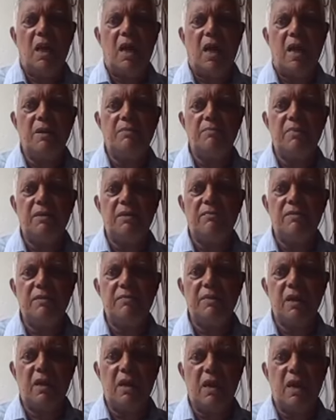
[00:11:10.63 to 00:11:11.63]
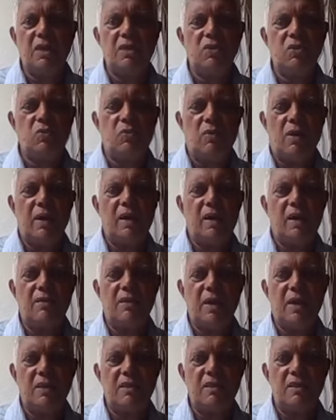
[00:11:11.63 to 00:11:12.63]
And may we be kind to one
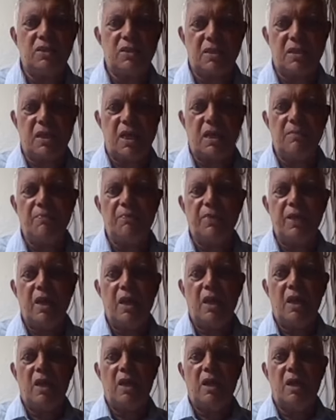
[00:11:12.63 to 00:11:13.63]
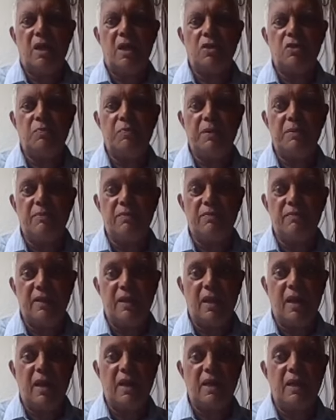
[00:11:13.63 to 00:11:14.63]
another at this time, to people we
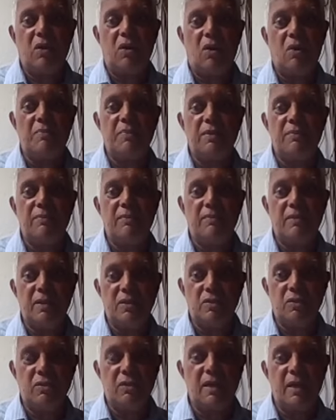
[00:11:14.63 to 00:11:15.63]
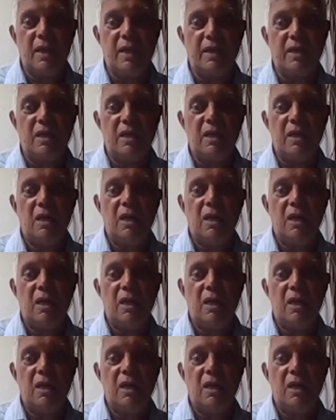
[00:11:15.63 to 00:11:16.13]
like or people we don't like.